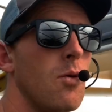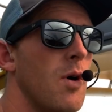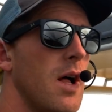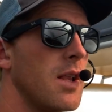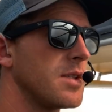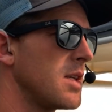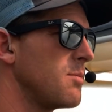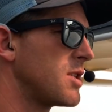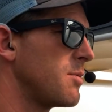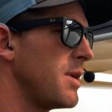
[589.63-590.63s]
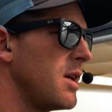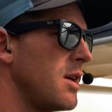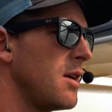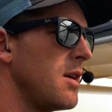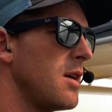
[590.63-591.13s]
Well, it seems to
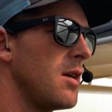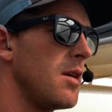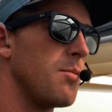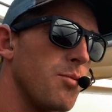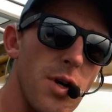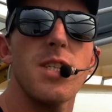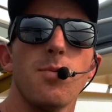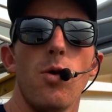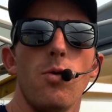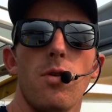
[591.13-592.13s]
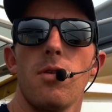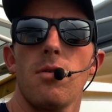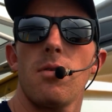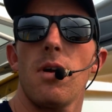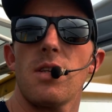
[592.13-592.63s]
be pretty smooth.
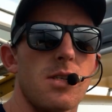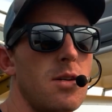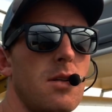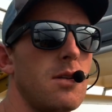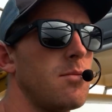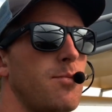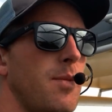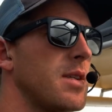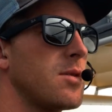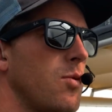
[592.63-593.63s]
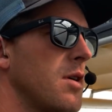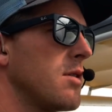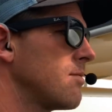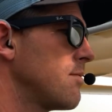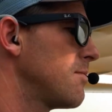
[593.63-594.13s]
It still makes a
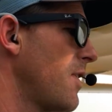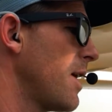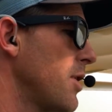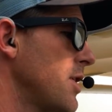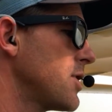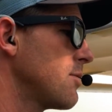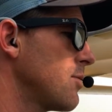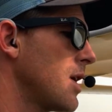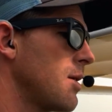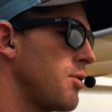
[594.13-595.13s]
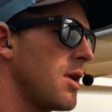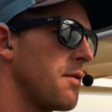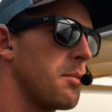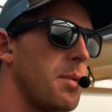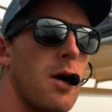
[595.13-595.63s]
weird vibration when I pull
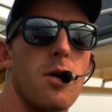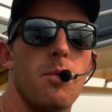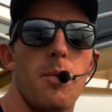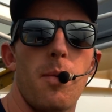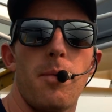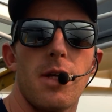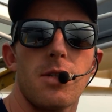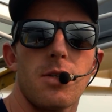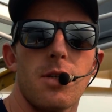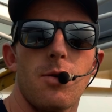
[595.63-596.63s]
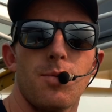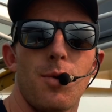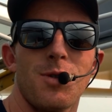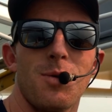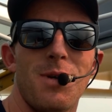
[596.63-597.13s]
off the power, but maybe that's just how it's
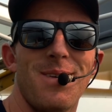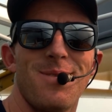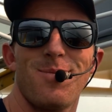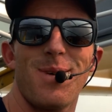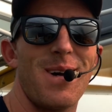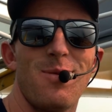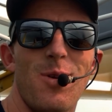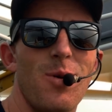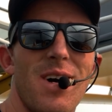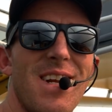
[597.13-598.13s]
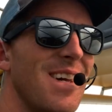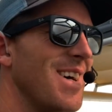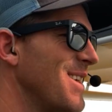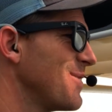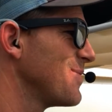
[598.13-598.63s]
supposed to be. I have no
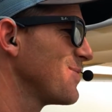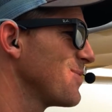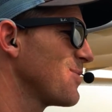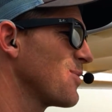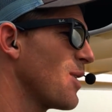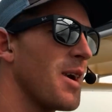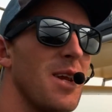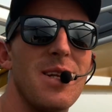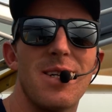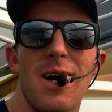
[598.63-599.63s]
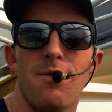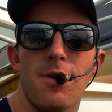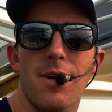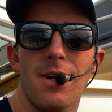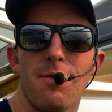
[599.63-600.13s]
idea. I need Ty
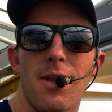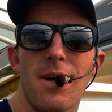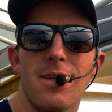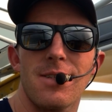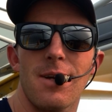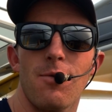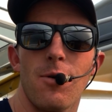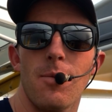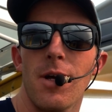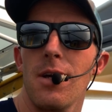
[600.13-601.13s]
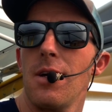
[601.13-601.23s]
Firkin to fly this thing for me.